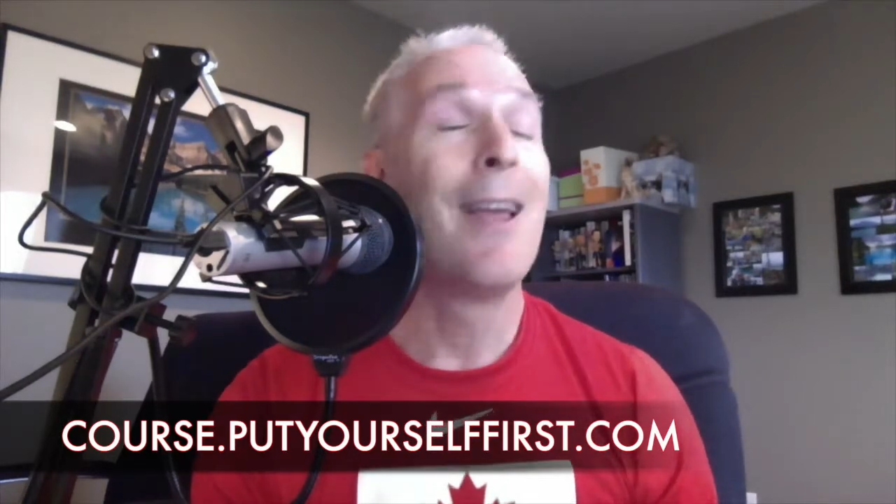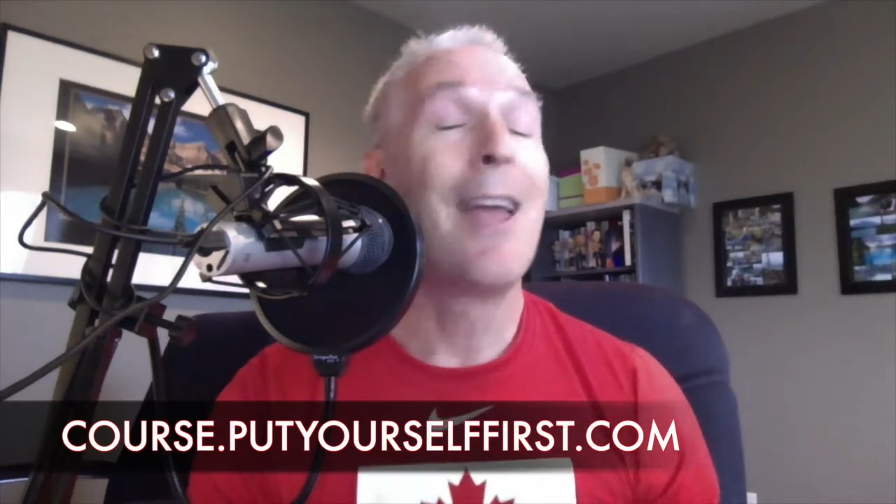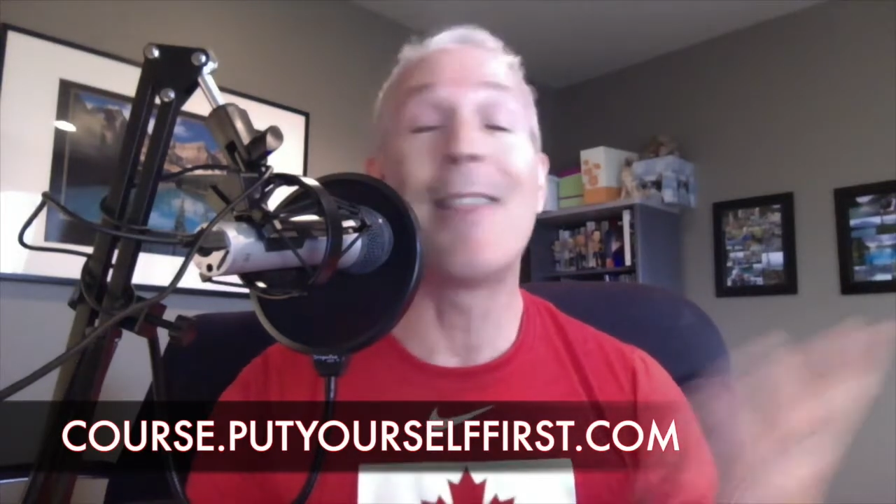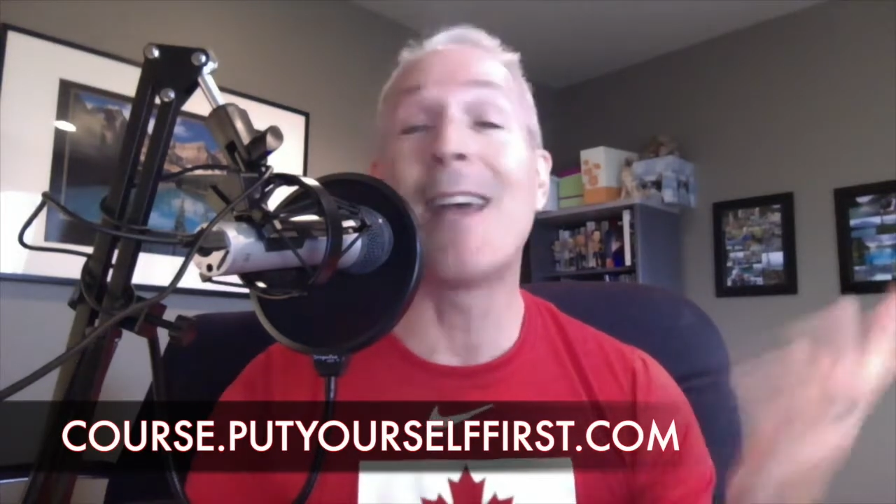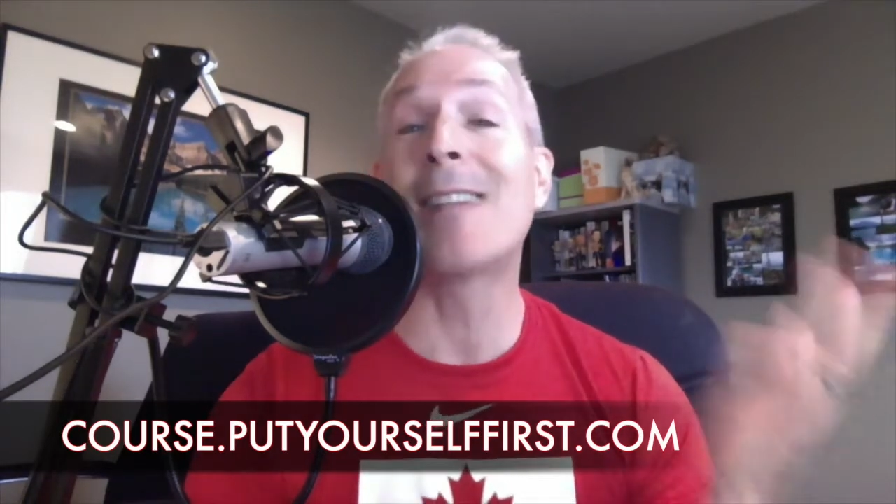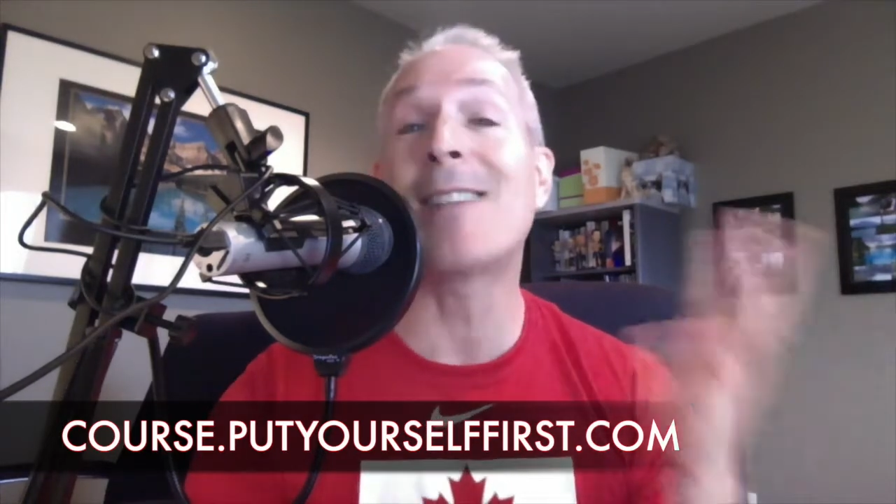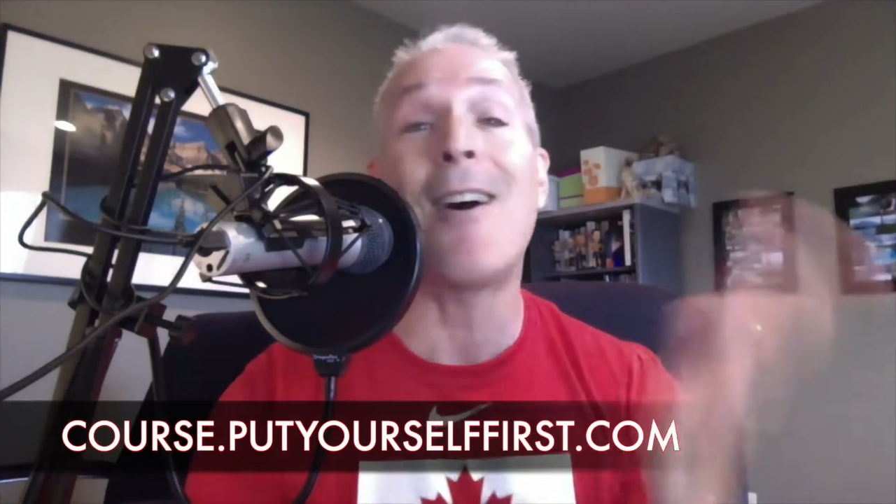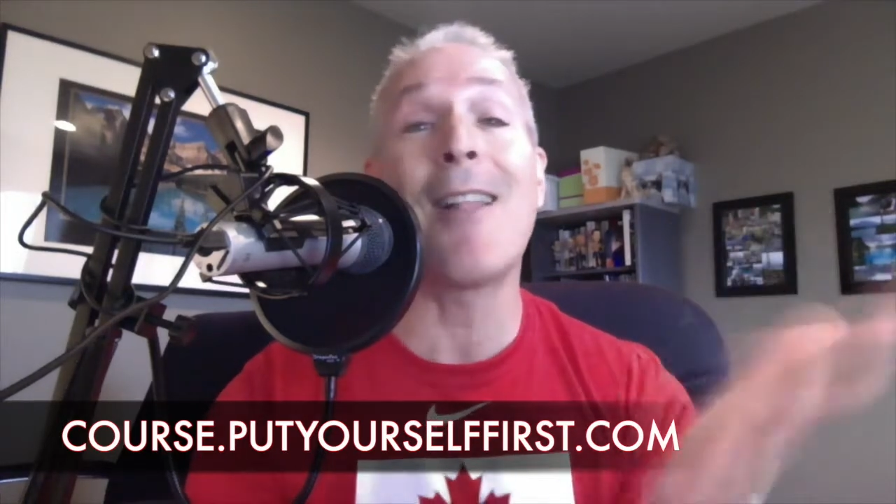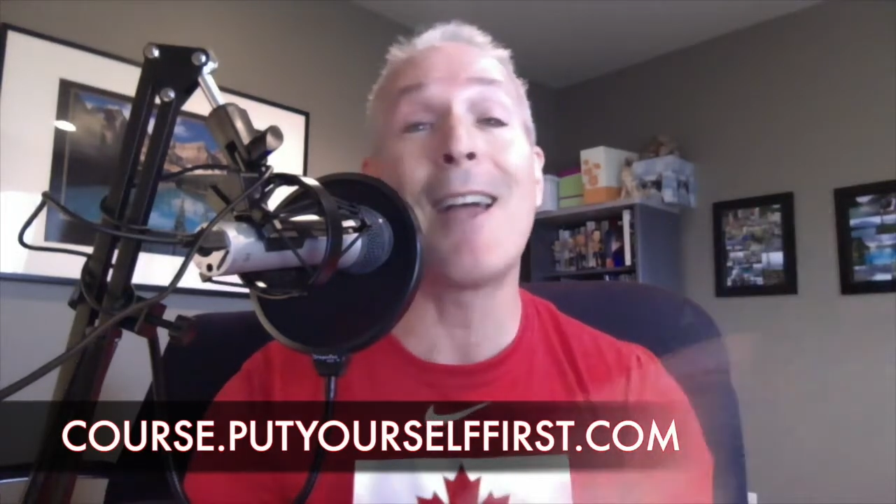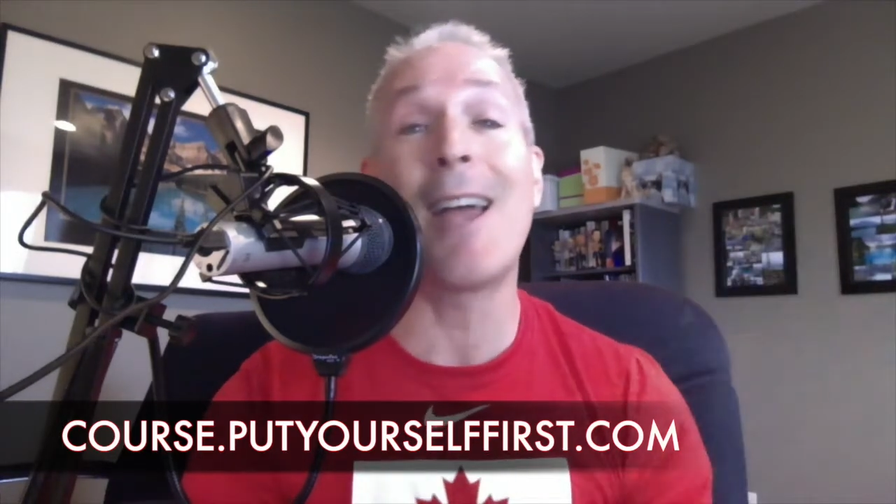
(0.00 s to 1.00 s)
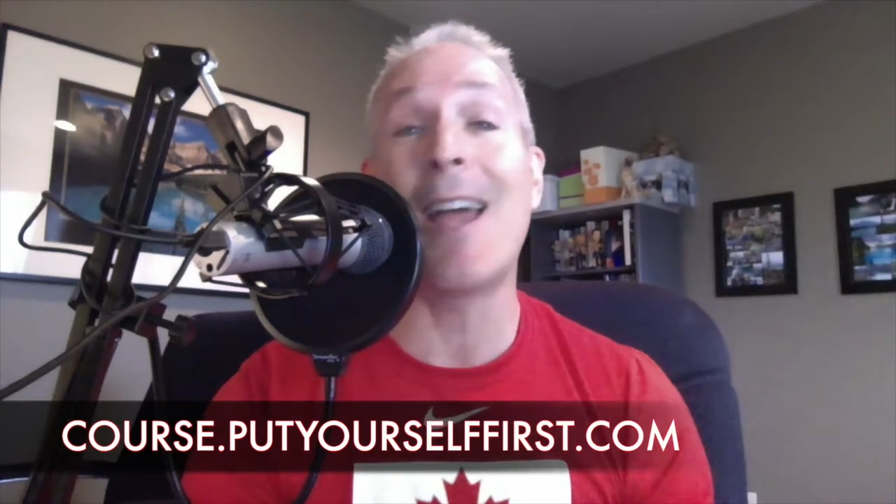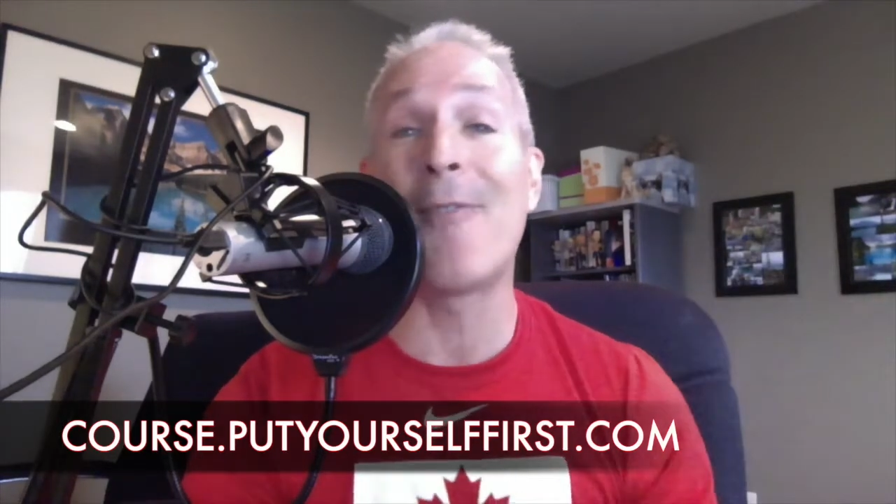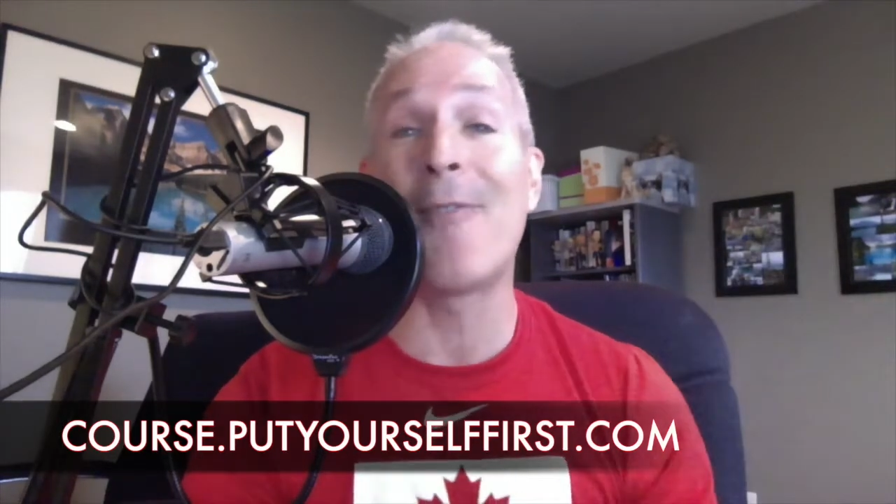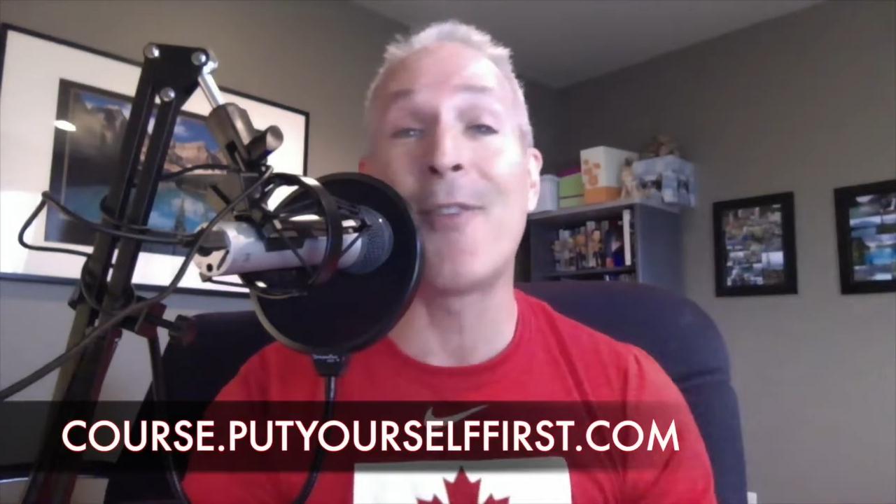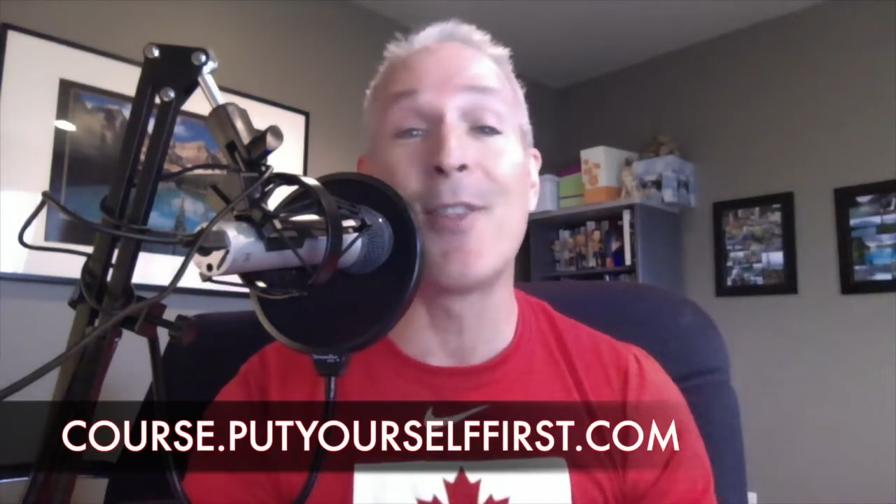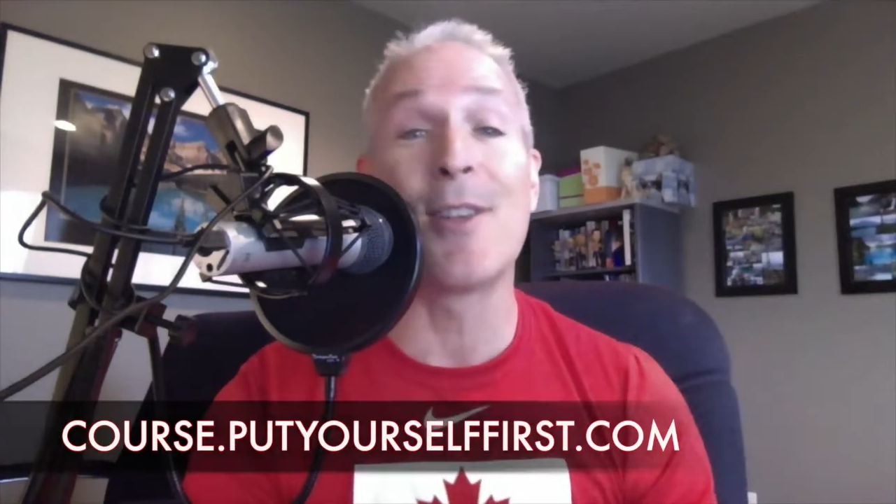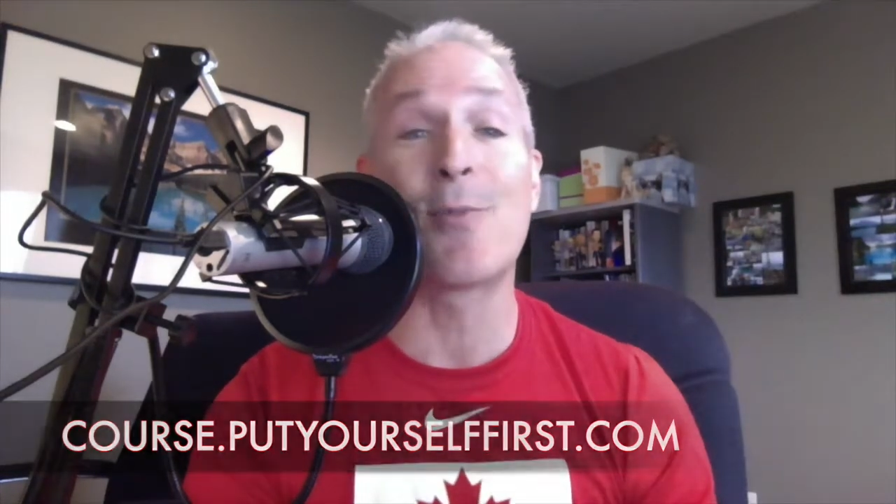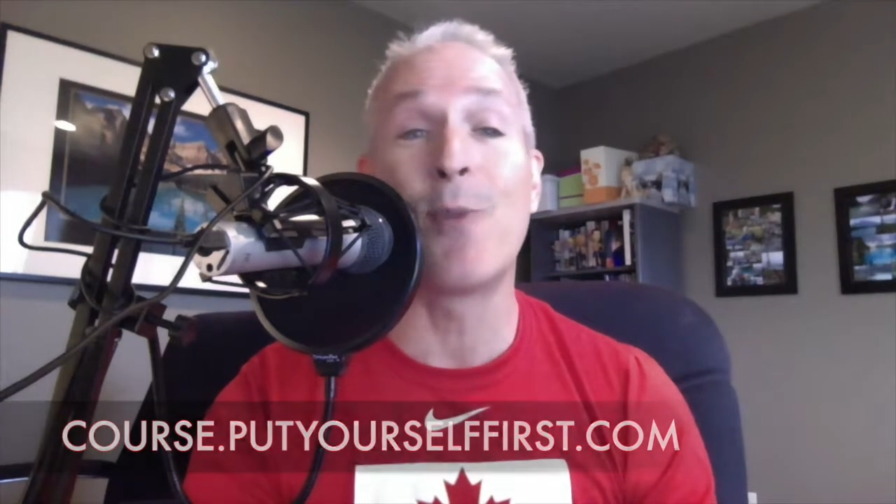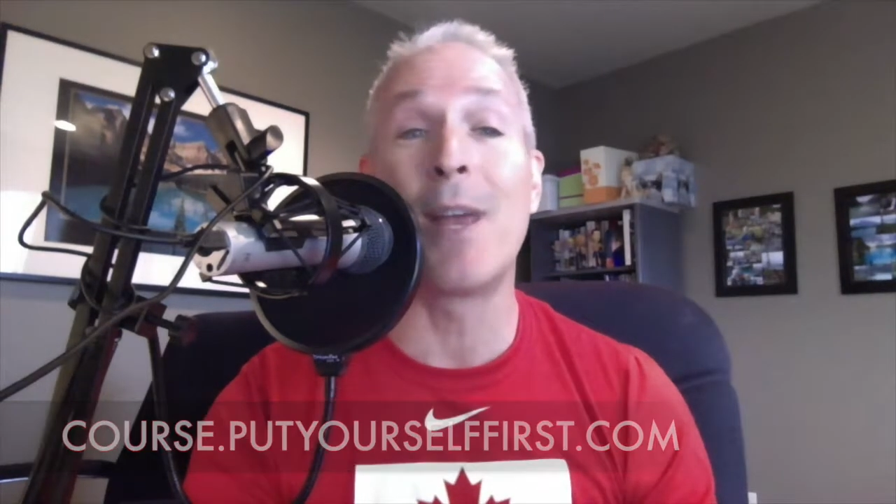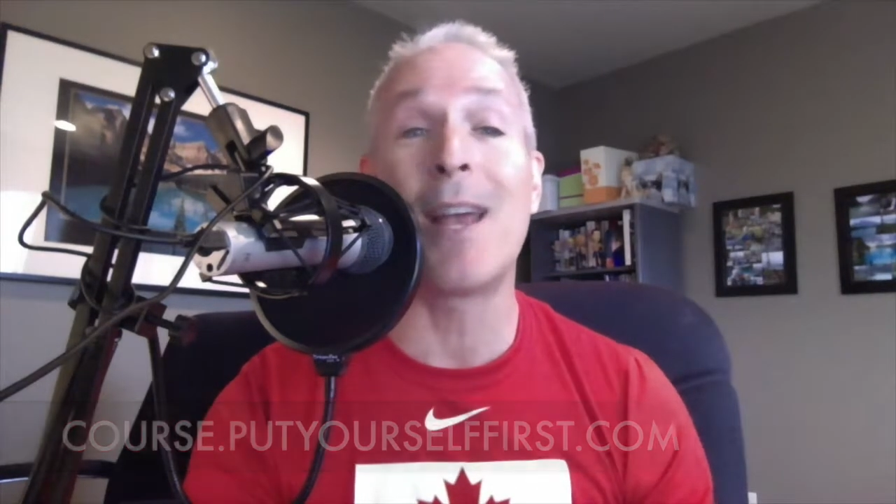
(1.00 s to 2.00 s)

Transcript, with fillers: Hey, that's all I have for this week.